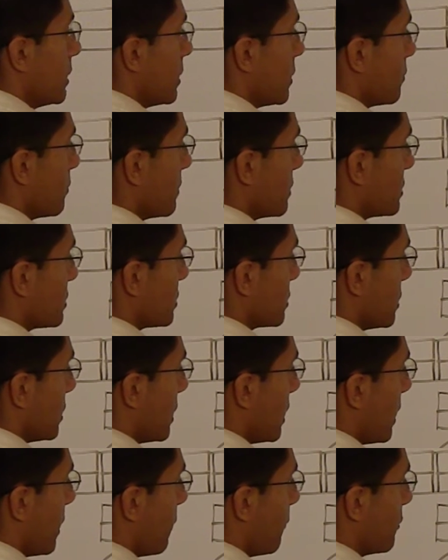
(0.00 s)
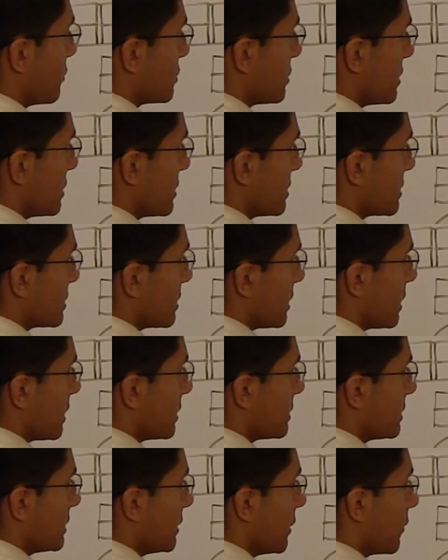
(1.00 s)
which is
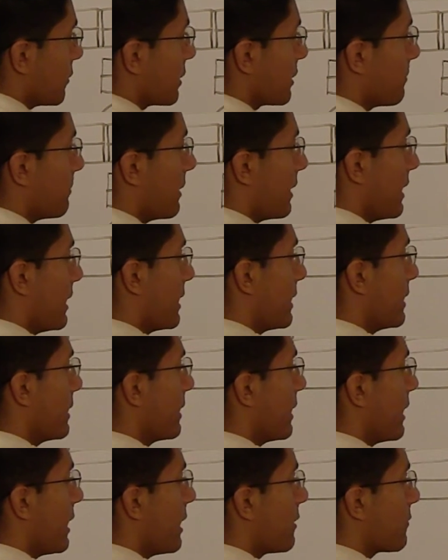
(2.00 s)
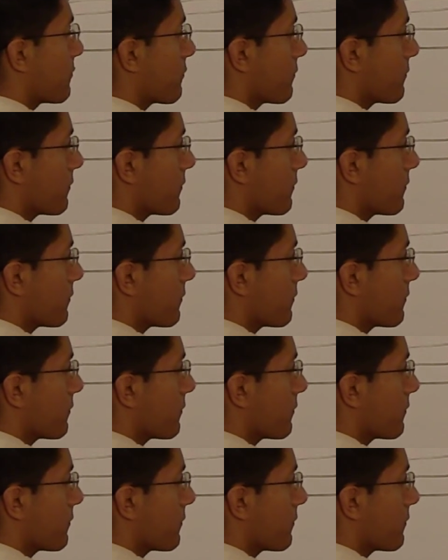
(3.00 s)
denoted by F.